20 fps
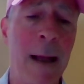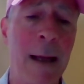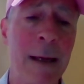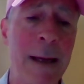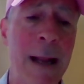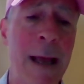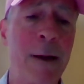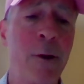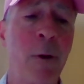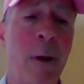
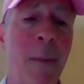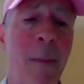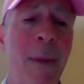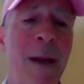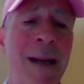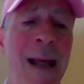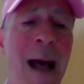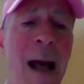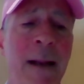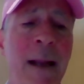
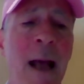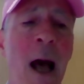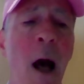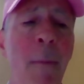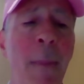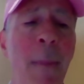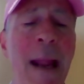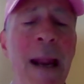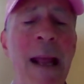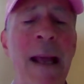
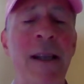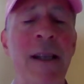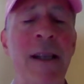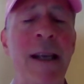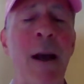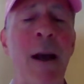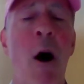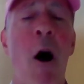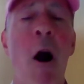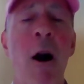natrium.com,
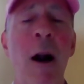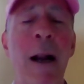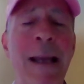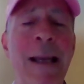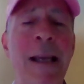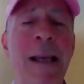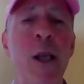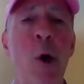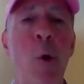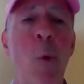
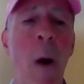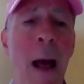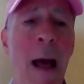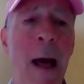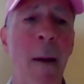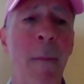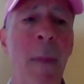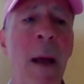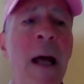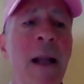
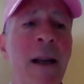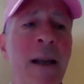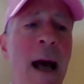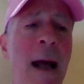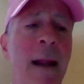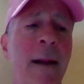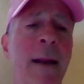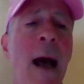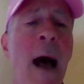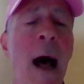
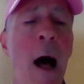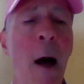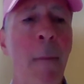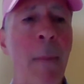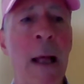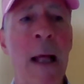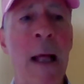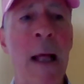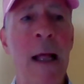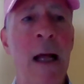
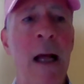Natreum.com.